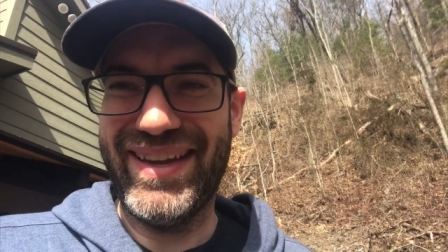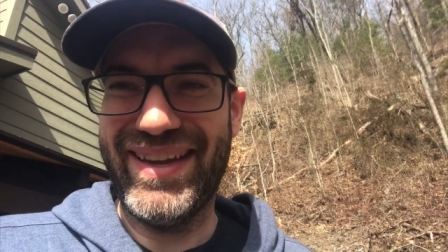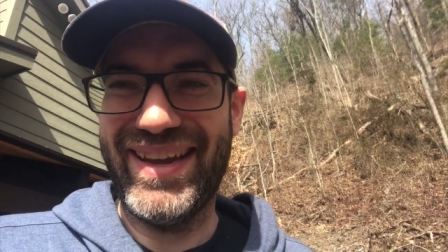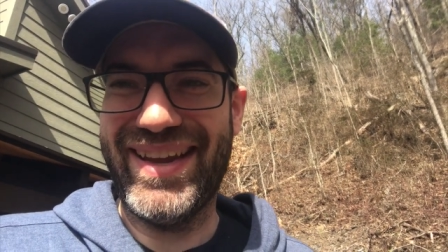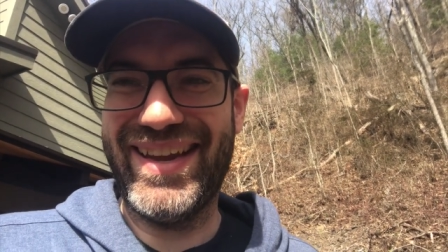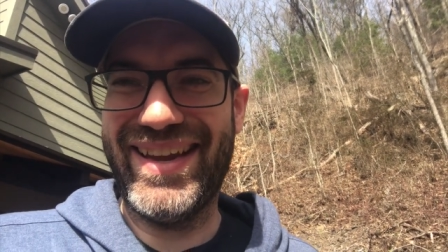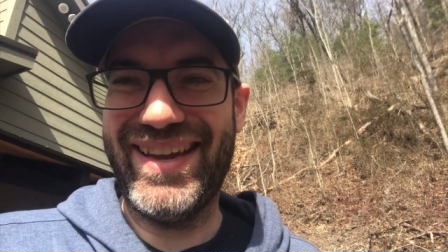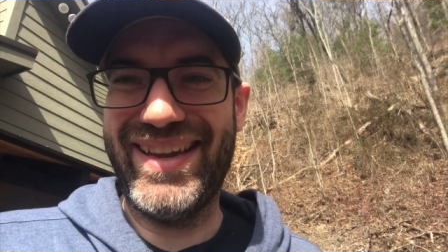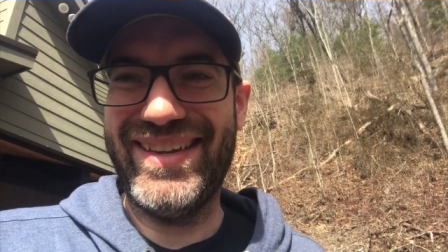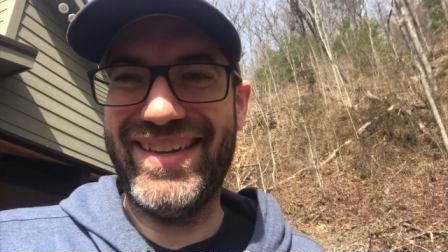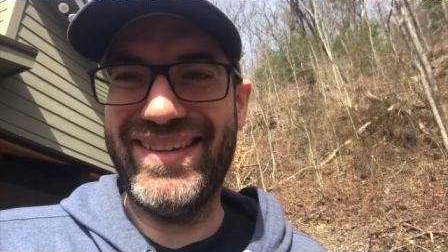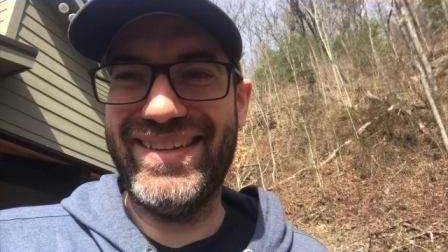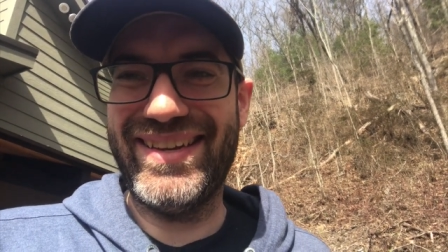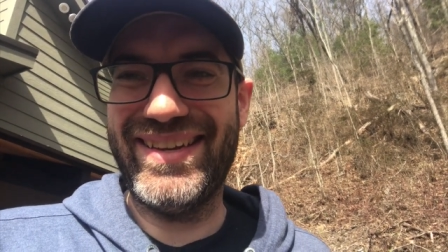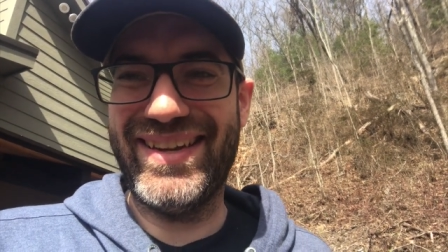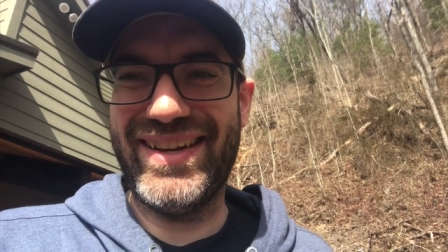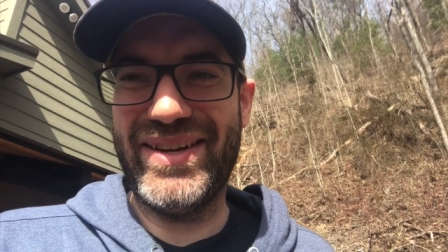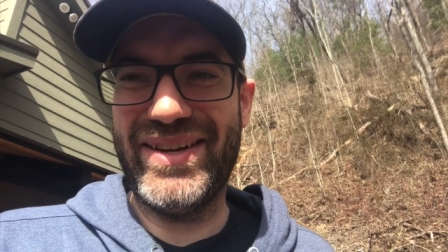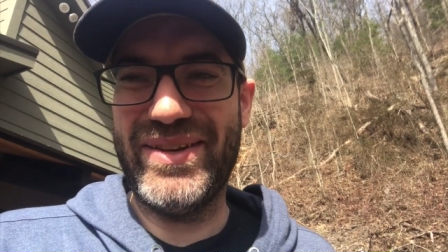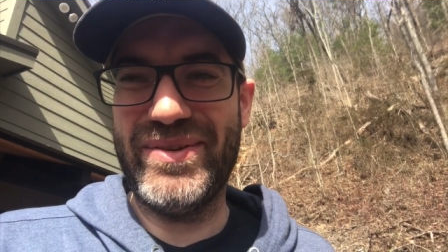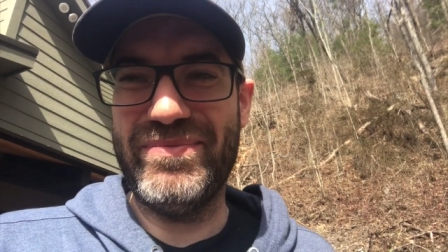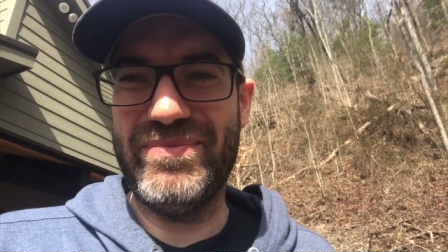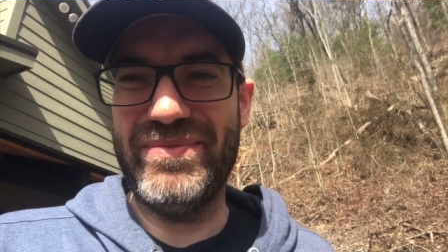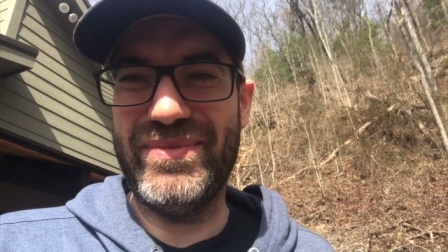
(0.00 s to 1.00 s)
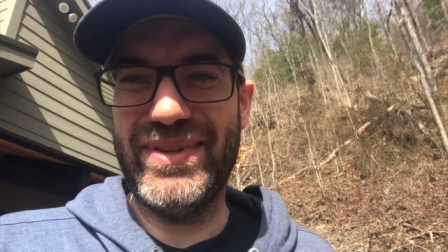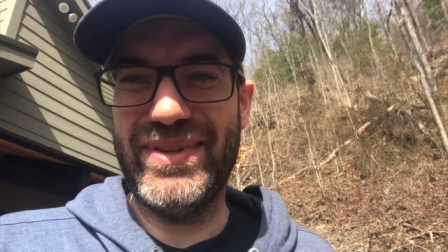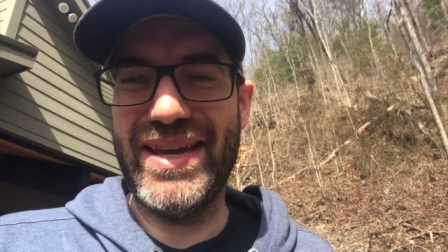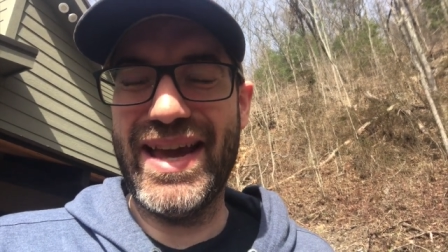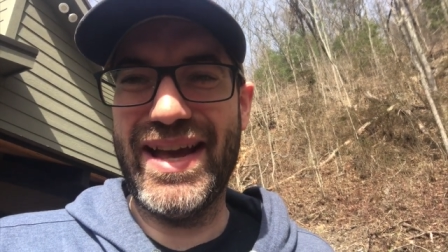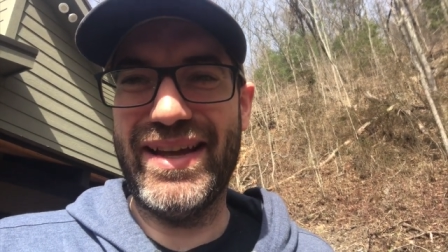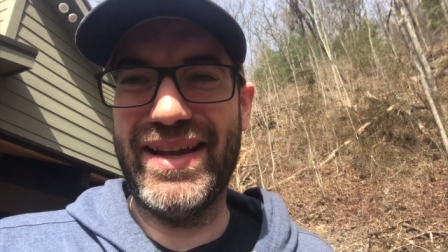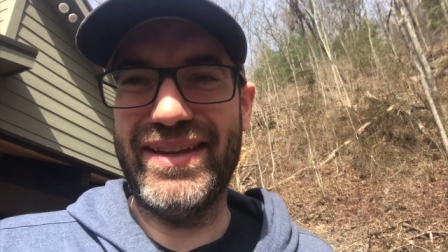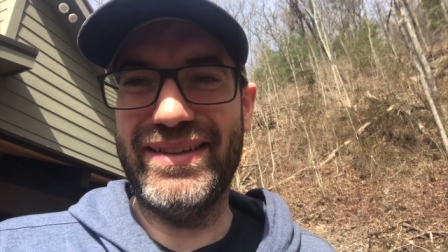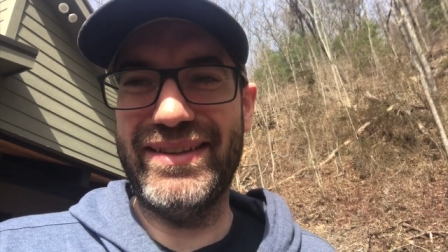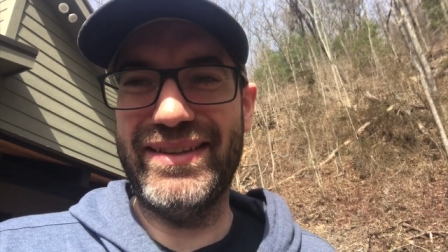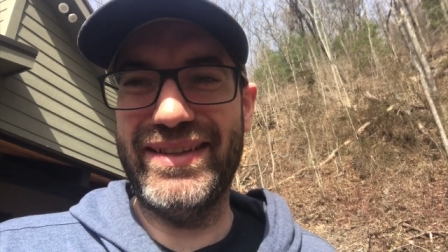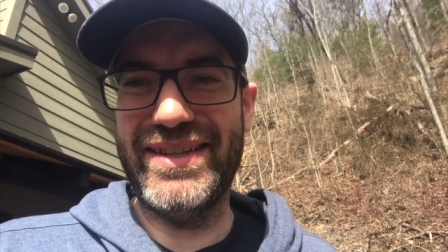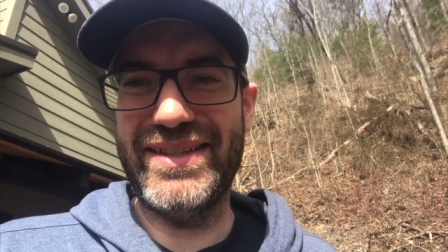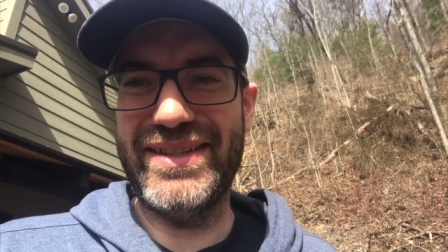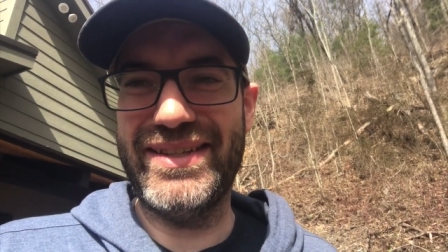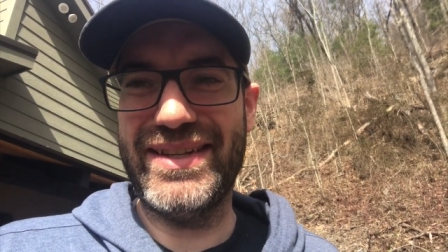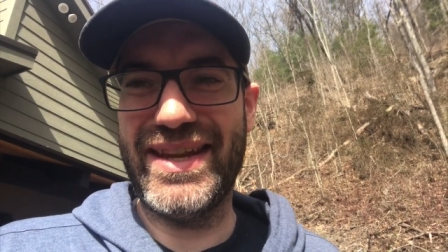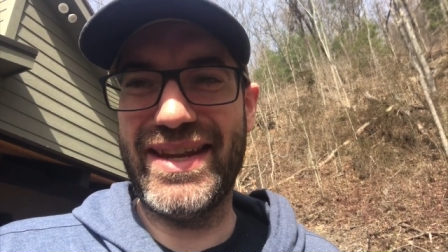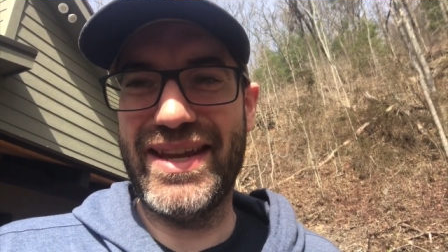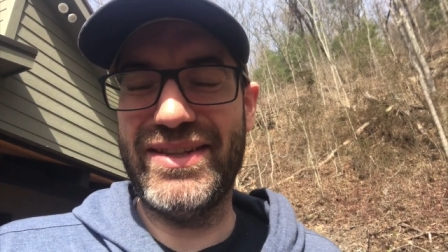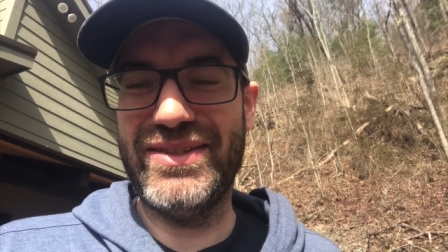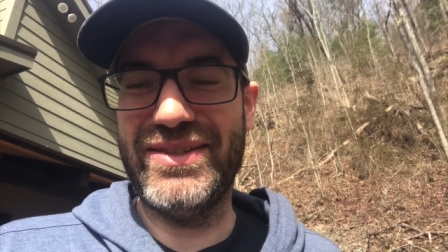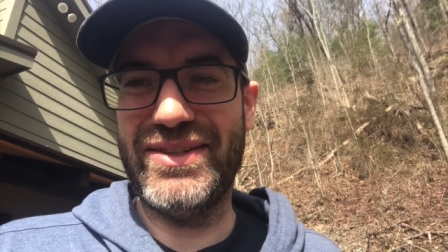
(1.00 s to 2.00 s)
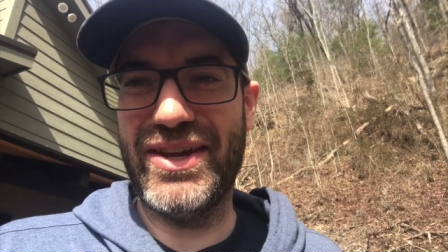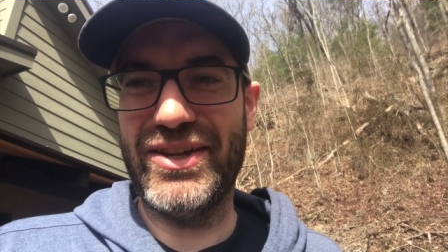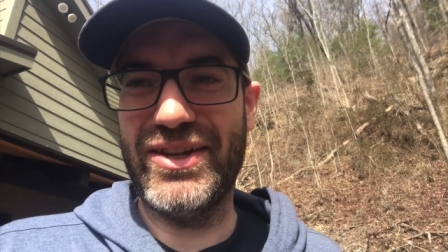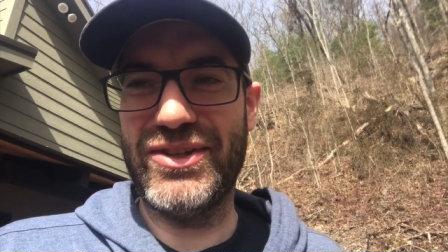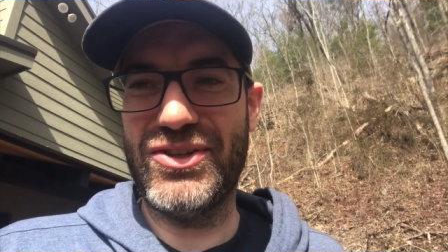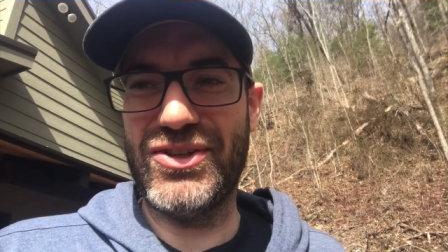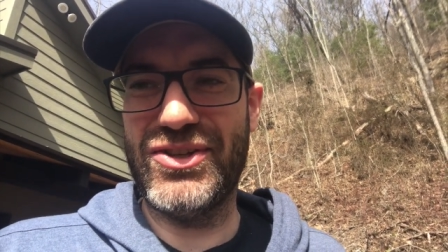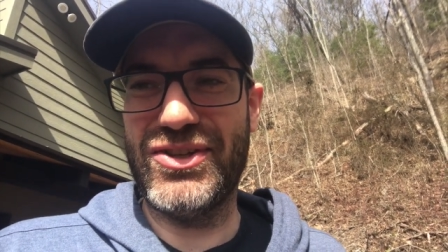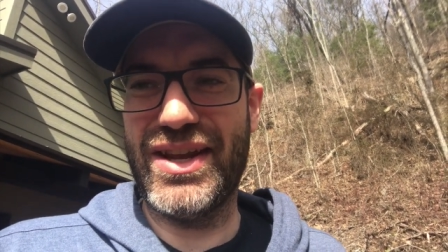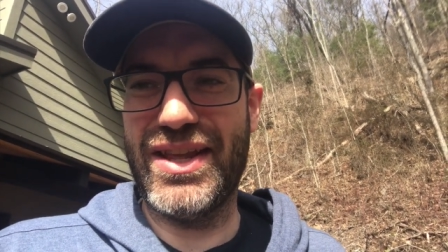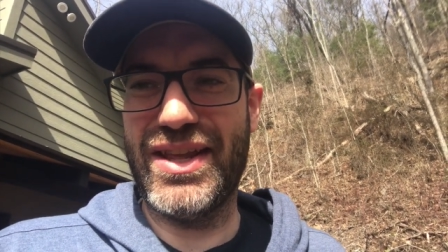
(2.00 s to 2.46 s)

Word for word: And um, yeah, let's stay in touch.